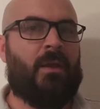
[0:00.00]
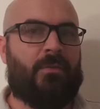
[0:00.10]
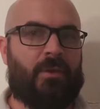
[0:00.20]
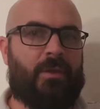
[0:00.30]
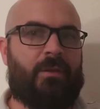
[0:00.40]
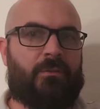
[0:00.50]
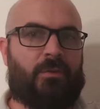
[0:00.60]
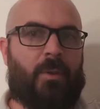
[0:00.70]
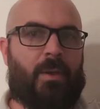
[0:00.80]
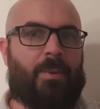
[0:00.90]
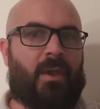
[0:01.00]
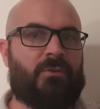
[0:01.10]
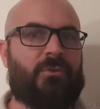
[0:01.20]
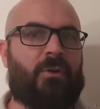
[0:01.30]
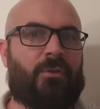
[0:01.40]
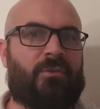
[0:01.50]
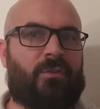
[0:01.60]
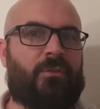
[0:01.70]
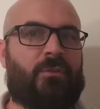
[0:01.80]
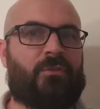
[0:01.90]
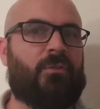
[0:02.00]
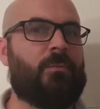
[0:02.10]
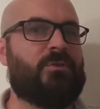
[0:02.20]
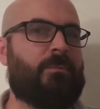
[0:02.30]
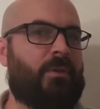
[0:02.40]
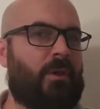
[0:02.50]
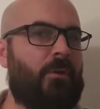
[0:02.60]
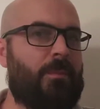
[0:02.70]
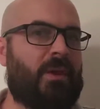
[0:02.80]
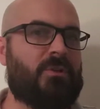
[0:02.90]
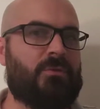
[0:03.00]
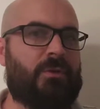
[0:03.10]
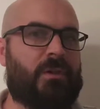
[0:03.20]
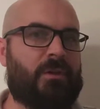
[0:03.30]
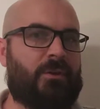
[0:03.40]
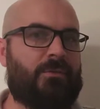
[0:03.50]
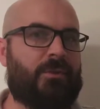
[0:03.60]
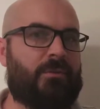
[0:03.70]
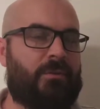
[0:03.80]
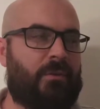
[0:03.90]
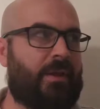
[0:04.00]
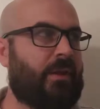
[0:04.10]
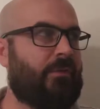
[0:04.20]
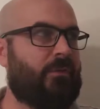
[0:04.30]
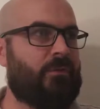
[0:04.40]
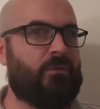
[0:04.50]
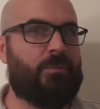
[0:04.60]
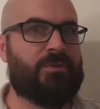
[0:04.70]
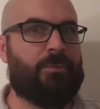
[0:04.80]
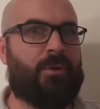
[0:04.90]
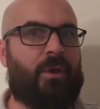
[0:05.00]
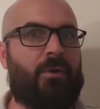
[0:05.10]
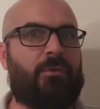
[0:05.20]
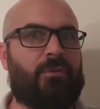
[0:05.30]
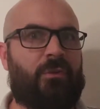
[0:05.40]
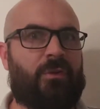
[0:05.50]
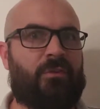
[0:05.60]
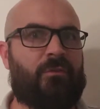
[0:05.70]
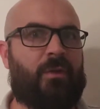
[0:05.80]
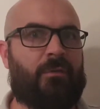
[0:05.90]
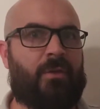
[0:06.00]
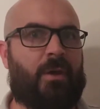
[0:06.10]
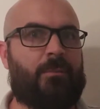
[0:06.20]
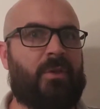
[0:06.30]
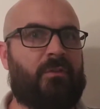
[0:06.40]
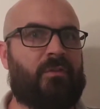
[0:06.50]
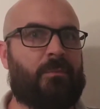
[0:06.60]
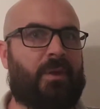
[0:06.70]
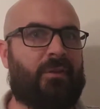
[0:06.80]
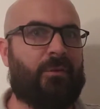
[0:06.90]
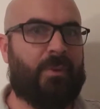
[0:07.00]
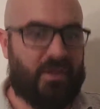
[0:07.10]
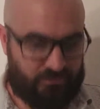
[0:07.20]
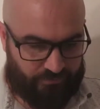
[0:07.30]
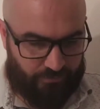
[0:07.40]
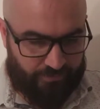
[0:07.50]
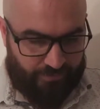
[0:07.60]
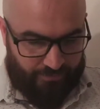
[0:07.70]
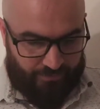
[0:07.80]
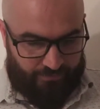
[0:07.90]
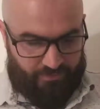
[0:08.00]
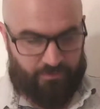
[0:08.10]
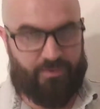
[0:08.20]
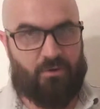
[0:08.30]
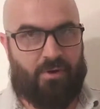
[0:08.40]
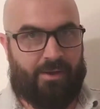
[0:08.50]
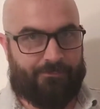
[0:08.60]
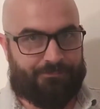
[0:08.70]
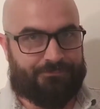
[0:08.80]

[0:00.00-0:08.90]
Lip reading: the link to our Patreon is in the description below. Make sure you click on the link in the description below so you can give us money on Patreon. That'd be great.